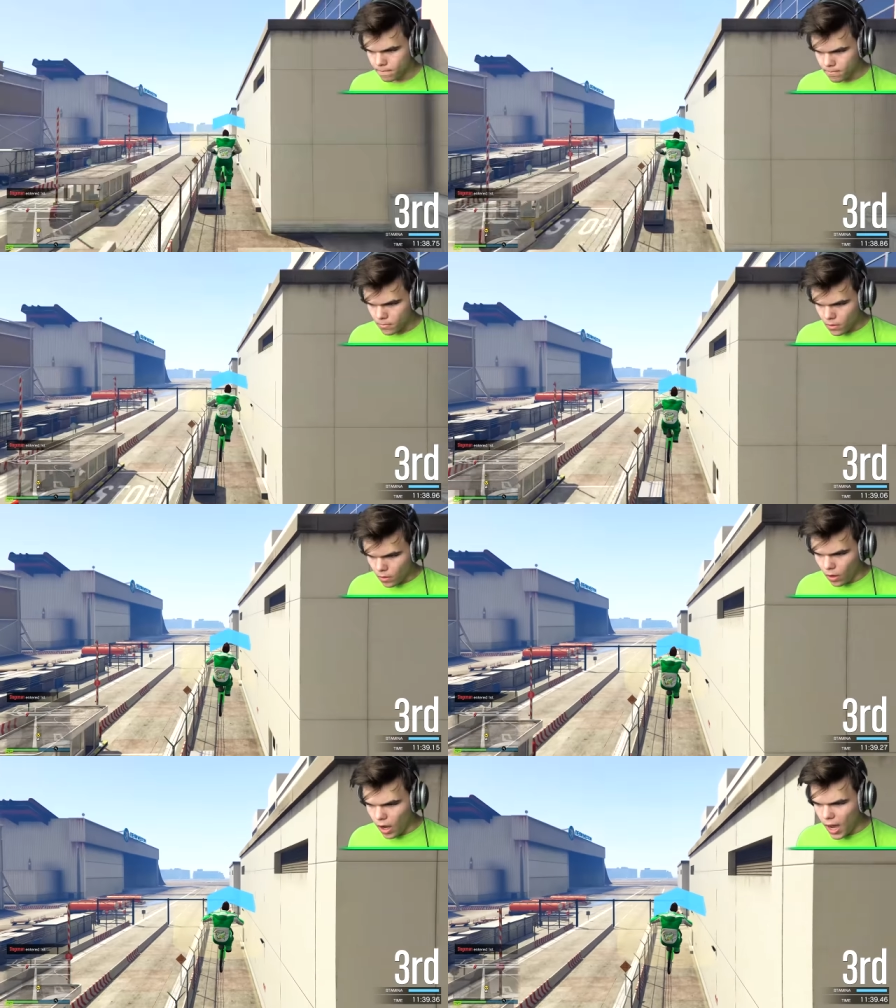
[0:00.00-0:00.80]
let me see.
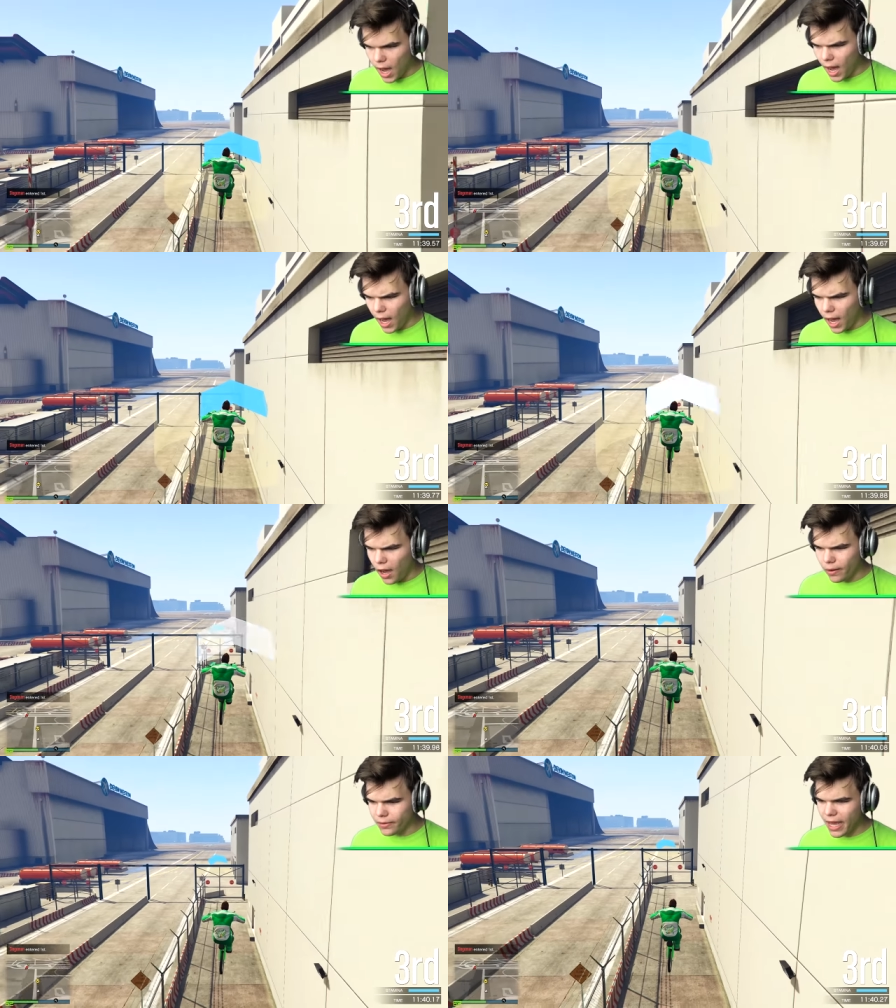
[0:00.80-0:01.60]

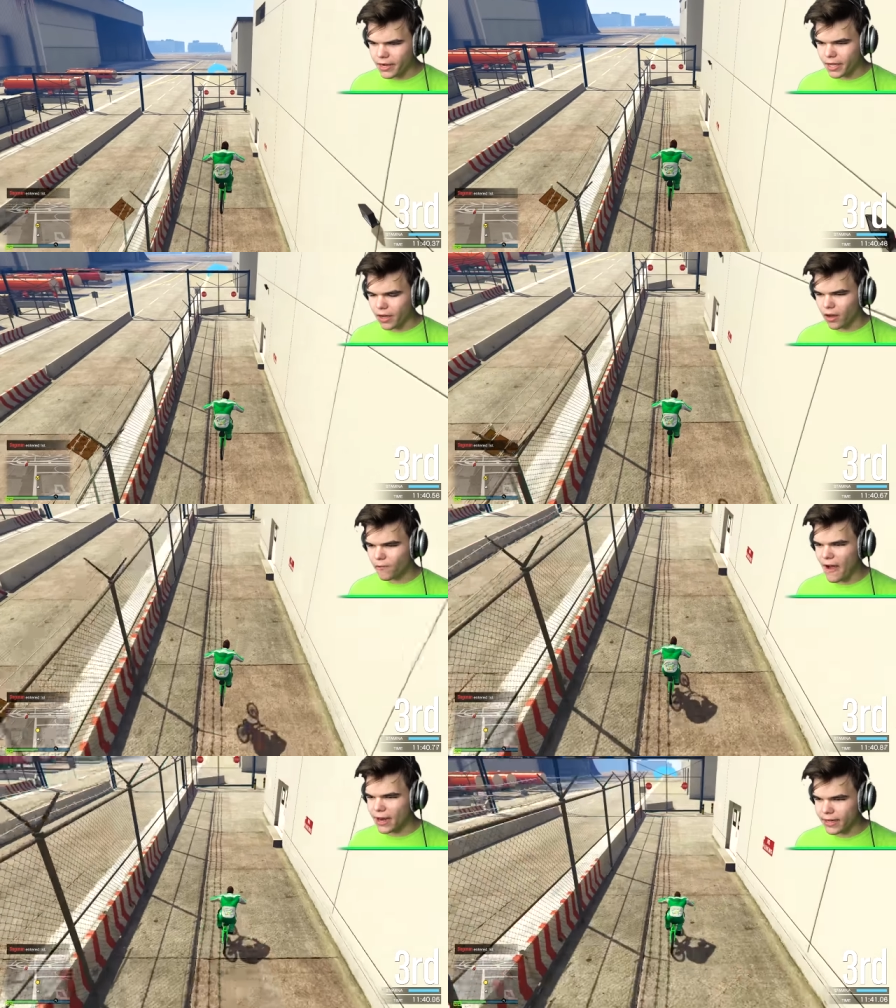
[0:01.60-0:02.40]
Oh, there you go.
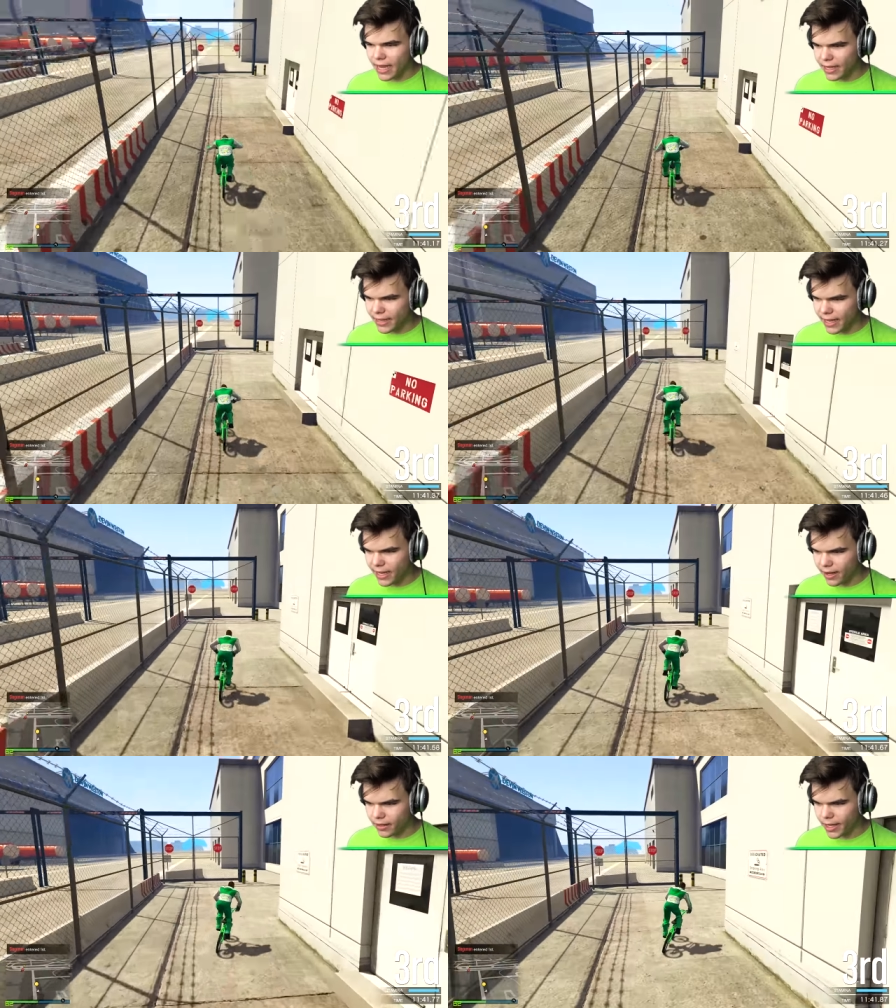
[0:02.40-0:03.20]
Finally got
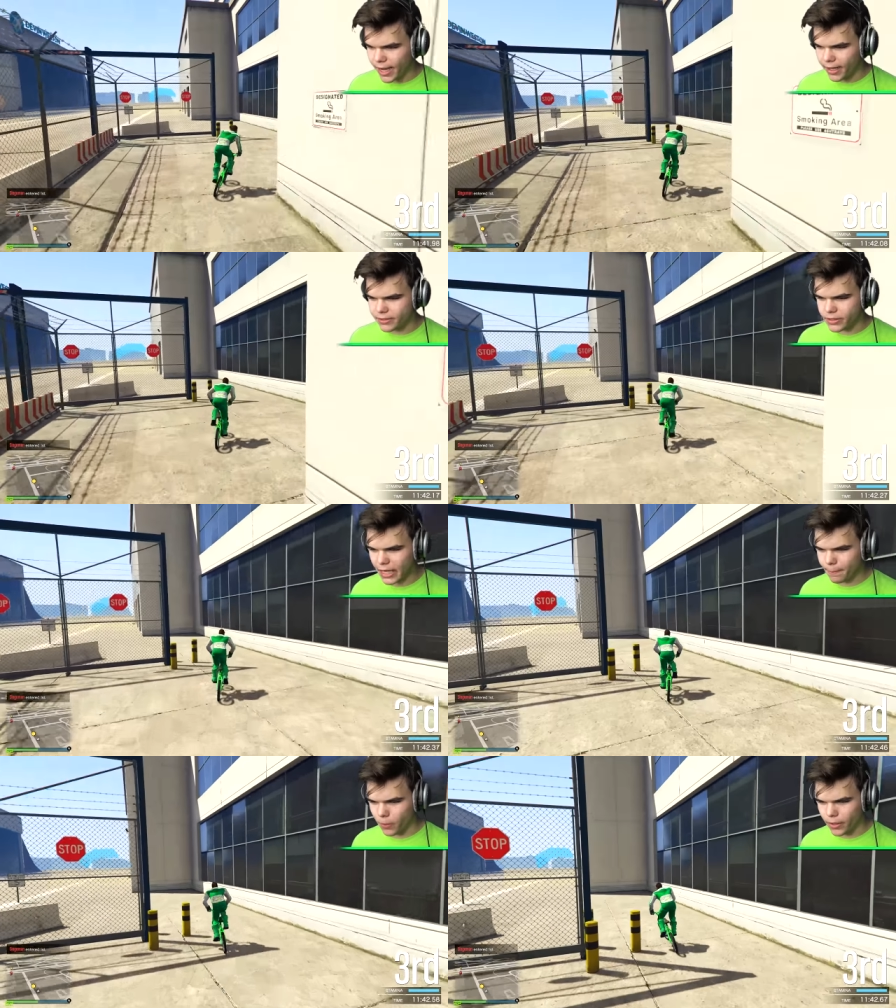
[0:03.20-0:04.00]
that ugly ass okay,
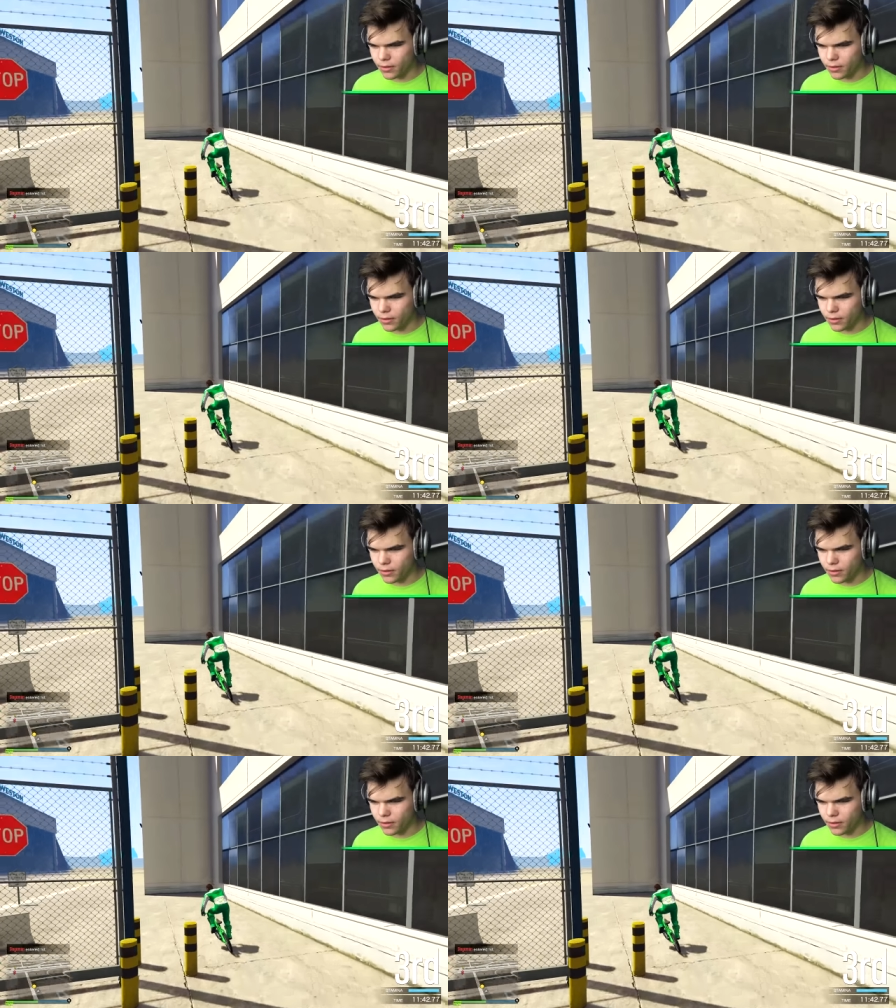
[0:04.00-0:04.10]
checkpoint. I